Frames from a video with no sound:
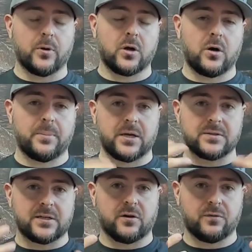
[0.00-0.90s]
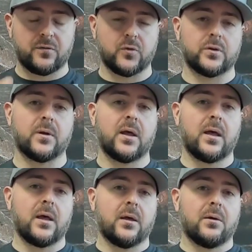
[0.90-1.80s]
compounds in our food.
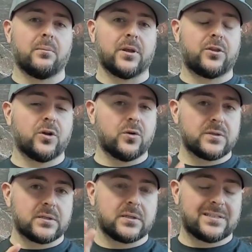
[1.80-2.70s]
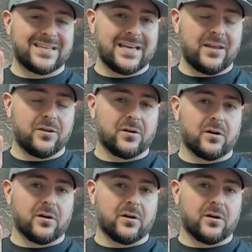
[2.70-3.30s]
But those together,